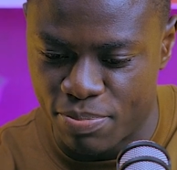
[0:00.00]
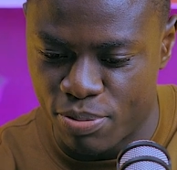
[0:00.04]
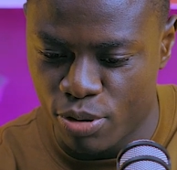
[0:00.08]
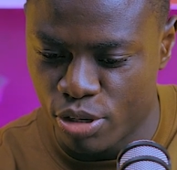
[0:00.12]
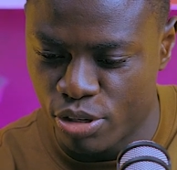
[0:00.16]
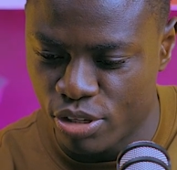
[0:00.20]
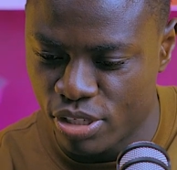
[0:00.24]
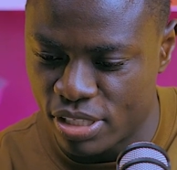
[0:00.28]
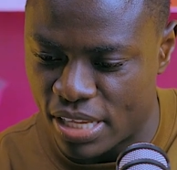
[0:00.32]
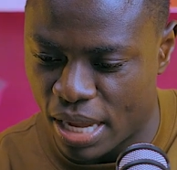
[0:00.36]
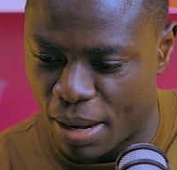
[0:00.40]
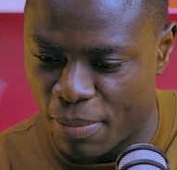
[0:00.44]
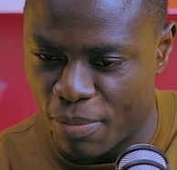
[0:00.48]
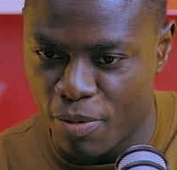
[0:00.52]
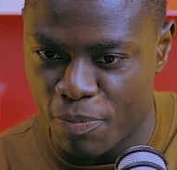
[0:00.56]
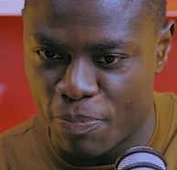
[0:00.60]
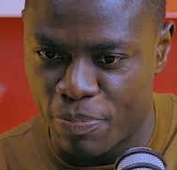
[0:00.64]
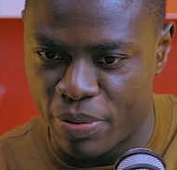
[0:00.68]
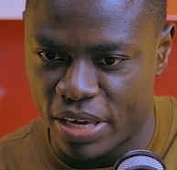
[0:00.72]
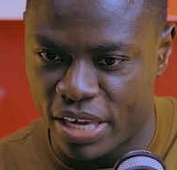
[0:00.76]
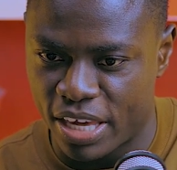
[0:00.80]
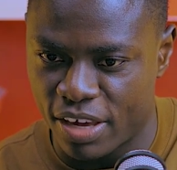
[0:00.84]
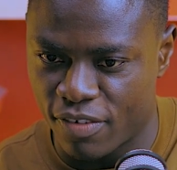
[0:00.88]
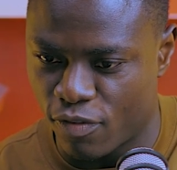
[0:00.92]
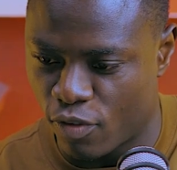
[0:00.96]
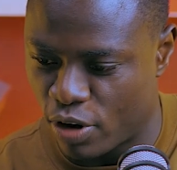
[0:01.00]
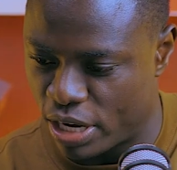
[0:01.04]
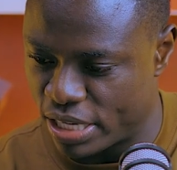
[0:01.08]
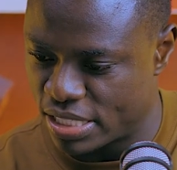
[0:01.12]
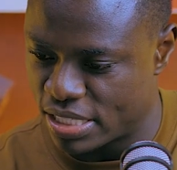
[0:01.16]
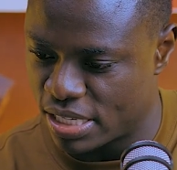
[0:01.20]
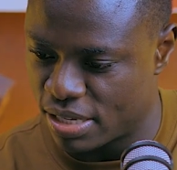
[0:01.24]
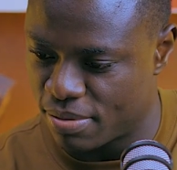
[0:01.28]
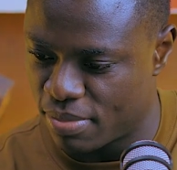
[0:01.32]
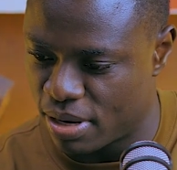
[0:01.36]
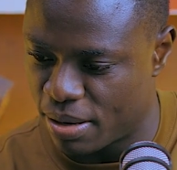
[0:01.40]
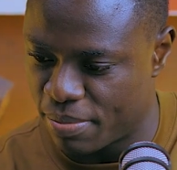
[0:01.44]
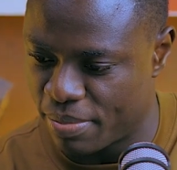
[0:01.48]
Producer mun pick a
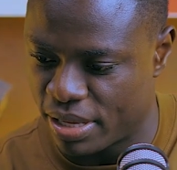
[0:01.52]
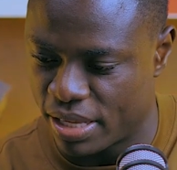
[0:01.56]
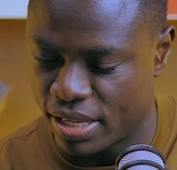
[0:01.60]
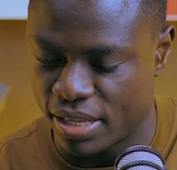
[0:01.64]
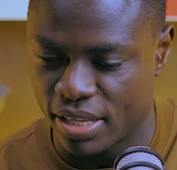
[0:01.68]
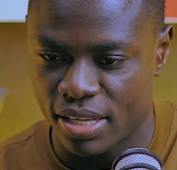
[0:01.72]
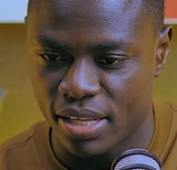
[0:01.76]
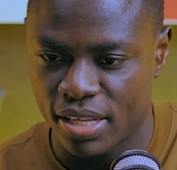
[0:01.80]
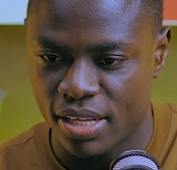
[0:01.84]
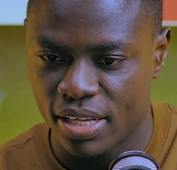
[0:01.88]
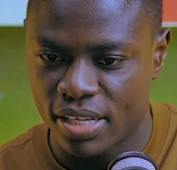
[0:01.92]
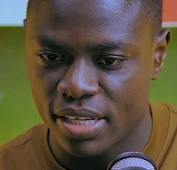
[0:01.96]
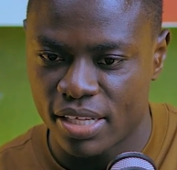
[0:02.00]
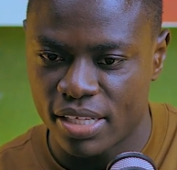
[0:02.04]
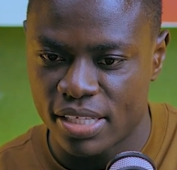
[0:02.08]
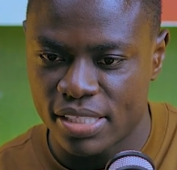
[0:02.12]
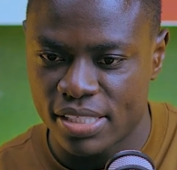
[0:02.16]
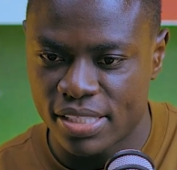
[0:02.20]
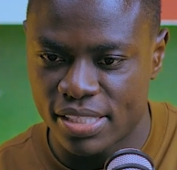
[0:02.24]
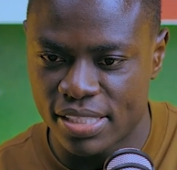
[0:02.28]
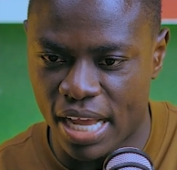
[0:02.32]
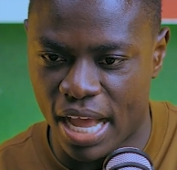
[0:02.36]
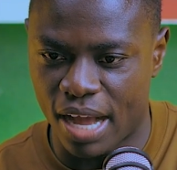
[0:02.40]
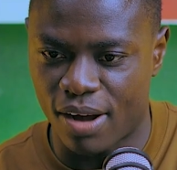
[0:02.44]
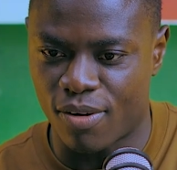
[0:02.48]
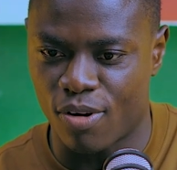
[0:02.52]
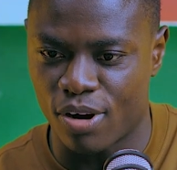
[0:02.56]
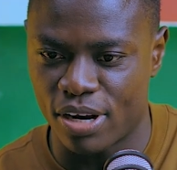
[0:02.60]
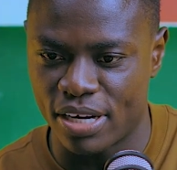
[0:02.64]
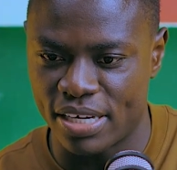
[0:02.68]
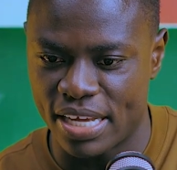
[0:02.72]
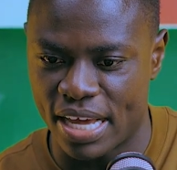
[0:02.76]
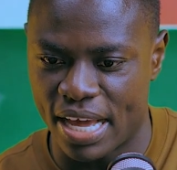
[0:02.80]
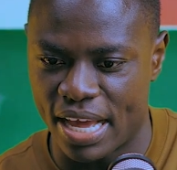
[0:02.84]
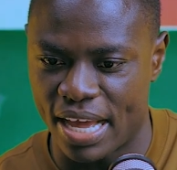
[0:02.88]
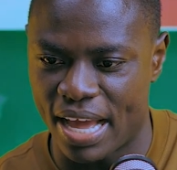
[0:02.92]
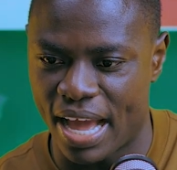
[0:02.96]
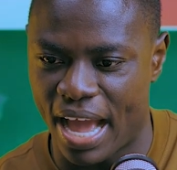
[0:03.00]
voice na mame.
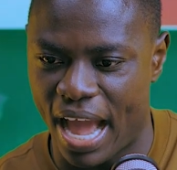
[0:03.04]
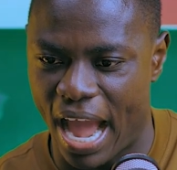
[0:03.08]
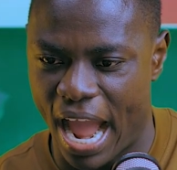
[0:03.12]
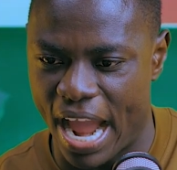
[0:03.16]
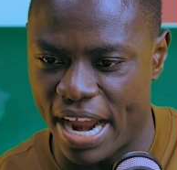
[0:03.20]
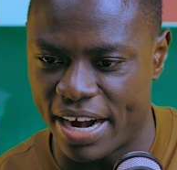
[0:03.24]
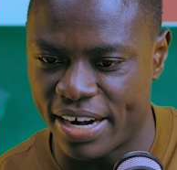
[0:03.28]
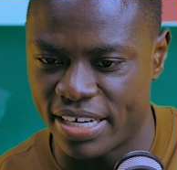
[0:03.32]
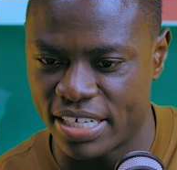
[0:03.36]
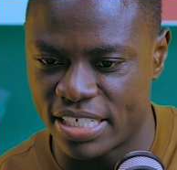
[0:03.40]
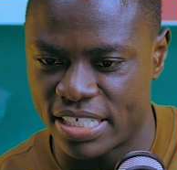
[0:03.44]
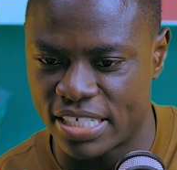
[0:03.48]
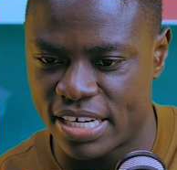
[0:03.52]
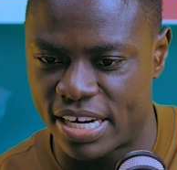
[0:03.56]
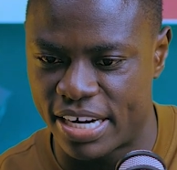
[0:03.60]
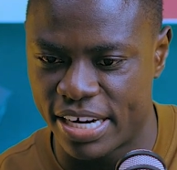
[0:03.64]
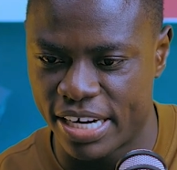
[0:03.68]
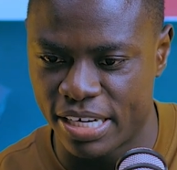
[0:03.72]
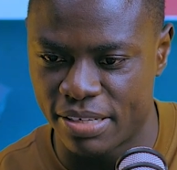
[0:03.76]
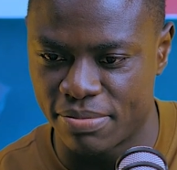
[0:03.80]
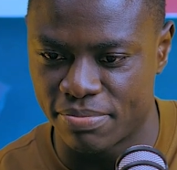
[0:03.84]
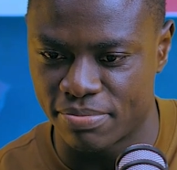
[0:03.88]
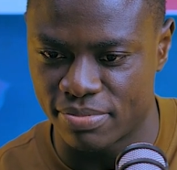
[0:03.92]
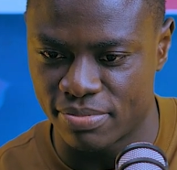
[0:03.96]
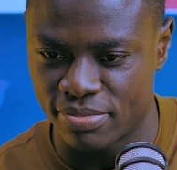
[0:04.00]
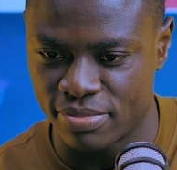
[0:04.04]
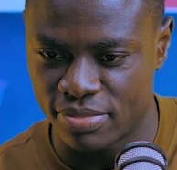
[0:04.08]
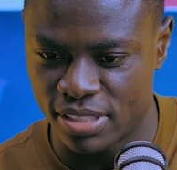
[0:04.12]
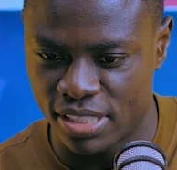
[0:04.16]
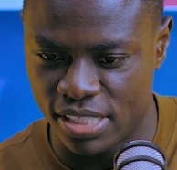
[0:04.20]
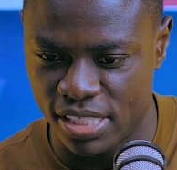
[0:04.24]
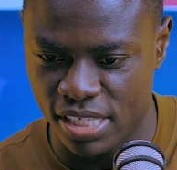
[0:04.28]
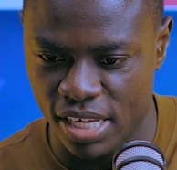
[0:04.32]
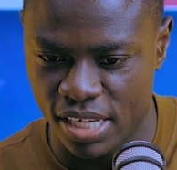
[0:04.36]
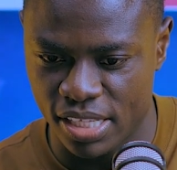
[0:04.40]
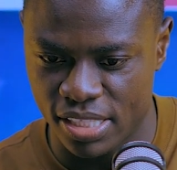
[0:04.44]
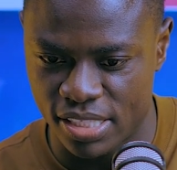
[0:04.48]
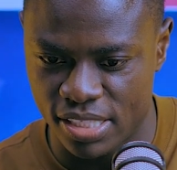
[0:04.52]
Sarkodie Irish cream.
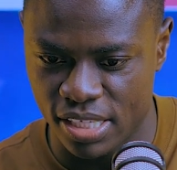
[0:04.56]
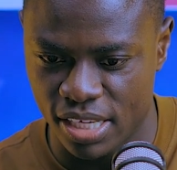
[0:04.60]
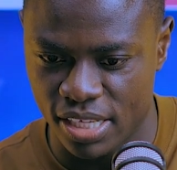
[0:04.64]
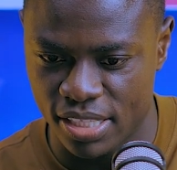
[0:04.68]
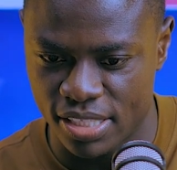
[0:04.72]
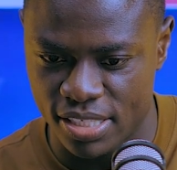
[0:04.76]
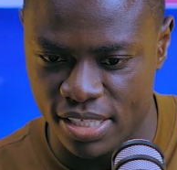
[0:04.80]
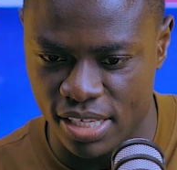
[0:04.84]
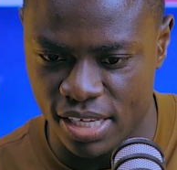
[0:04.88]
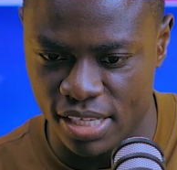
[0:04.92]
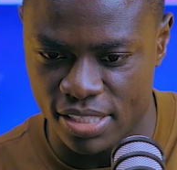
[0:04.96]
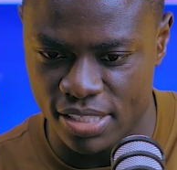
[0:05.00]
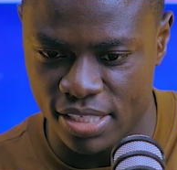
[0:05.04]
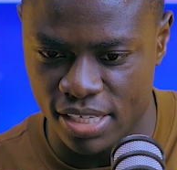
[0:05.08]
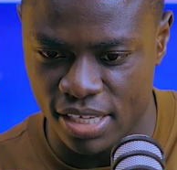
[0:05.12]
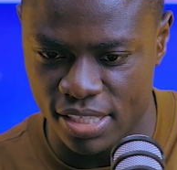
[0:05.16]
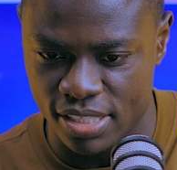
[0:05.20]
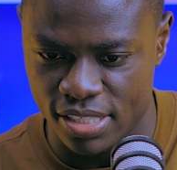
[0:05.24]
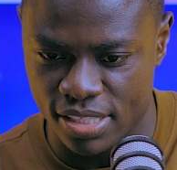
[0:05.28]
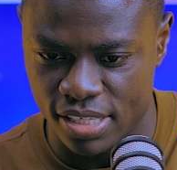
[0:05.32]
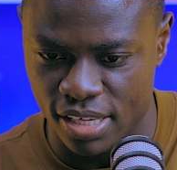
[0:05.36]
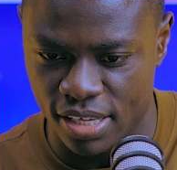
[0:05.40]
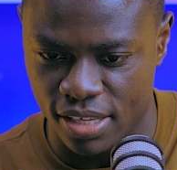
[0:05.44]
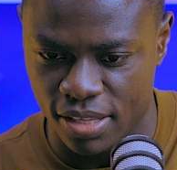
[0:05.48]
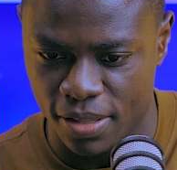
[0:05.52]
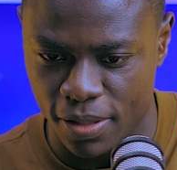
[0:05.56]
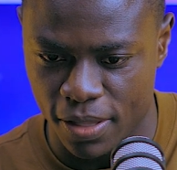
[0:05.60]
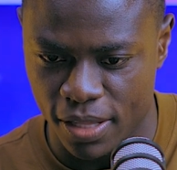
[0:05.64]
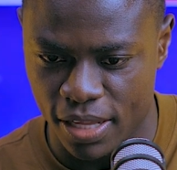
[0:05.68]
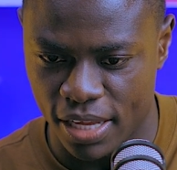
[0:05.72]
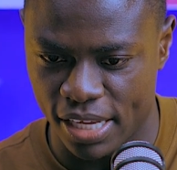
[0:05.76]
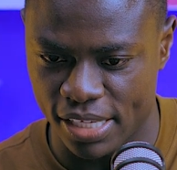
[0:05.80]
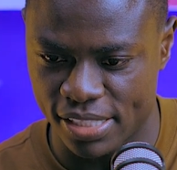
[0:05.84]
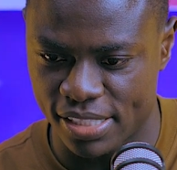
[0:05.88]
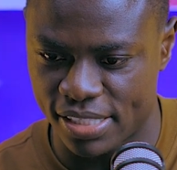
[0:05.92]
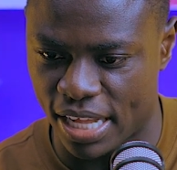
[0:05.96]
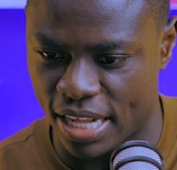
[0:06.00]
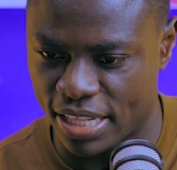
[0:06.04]
Tie.
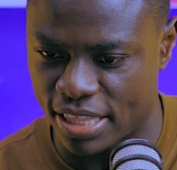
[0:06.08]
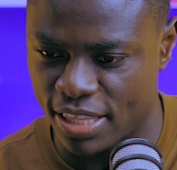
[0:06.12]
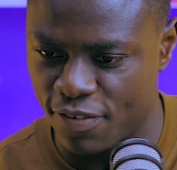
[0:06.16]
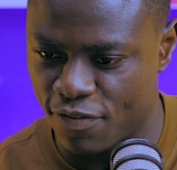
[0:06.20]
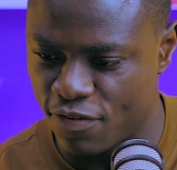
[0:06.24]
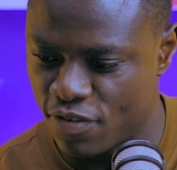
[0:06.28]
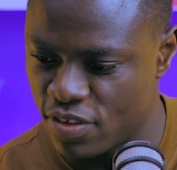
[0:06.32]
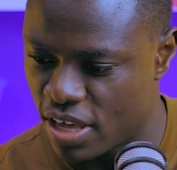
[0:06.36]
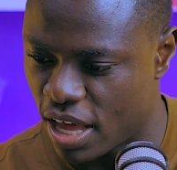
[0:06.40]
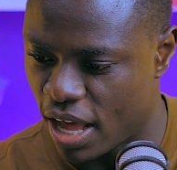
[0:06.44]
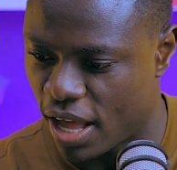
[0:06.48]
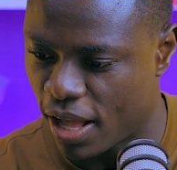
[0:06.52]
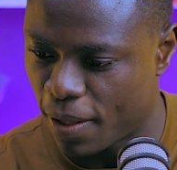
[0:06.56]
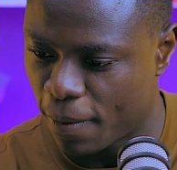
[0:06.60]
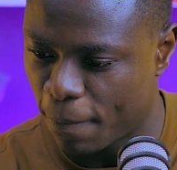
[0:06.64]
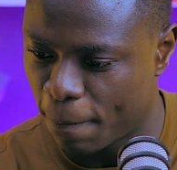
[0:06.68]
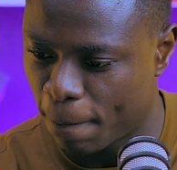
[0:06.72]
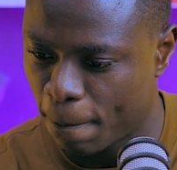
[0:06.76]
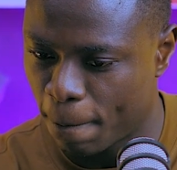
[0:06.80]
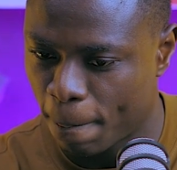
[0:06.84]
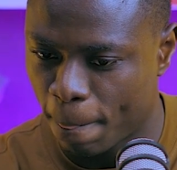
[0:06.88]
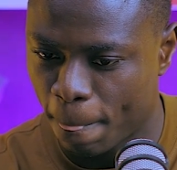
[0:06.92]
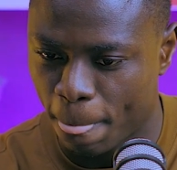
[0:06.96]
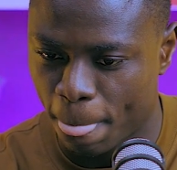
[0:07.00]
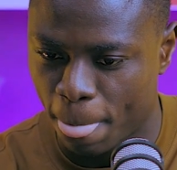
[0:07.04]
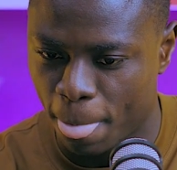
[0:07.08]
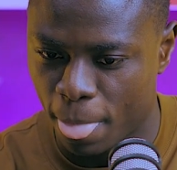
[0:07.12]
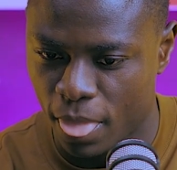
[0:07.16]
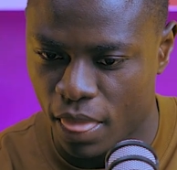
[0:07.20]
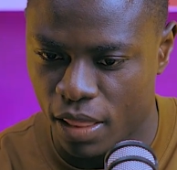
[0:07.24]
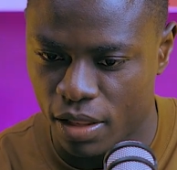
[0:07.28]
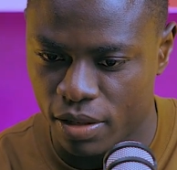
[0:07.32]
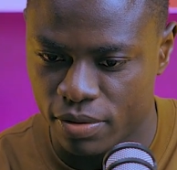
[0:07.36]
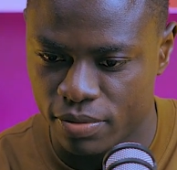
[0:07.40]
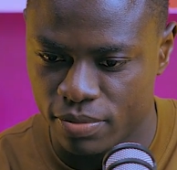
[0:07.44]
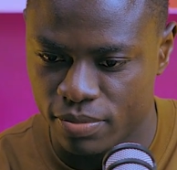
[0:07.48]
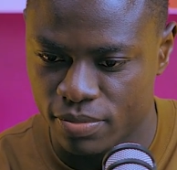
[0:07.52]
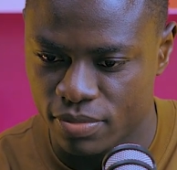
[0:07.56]
Estatifia.
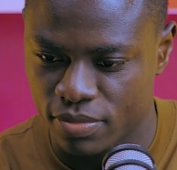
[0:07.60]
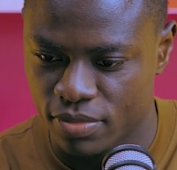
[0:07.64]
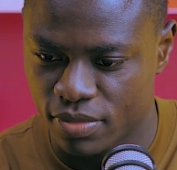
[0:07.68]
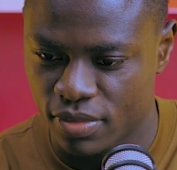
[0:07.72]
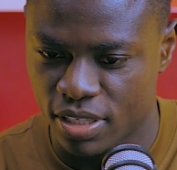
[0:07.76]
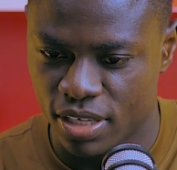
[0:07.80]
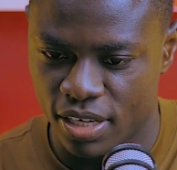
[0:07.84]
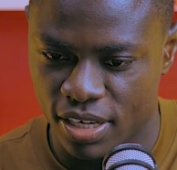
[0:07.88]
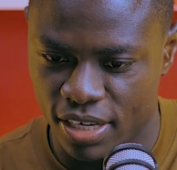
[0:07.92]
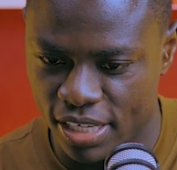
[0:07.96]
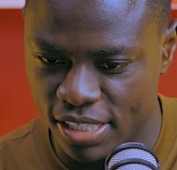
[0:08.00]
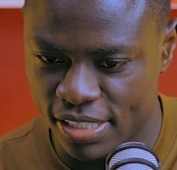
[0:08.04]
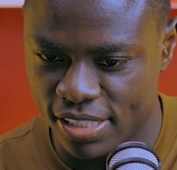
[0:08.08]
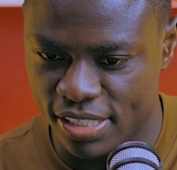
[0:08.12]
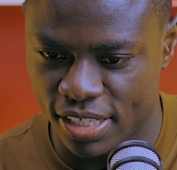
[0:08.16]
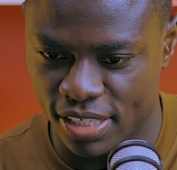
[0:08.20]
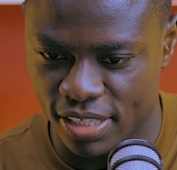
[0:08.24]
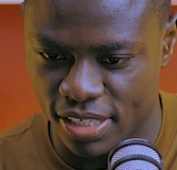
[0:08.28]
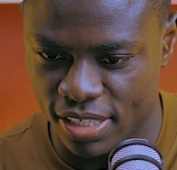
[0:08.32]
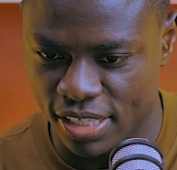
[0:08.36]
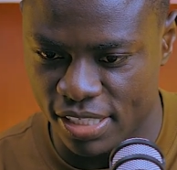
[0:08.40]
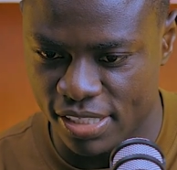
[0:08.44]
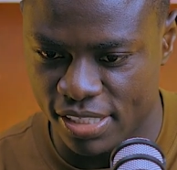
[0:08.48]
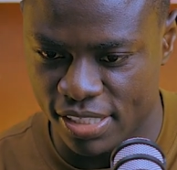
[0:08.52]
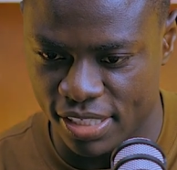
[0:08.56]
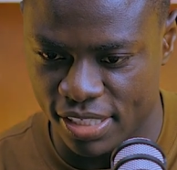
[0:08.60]
Listen.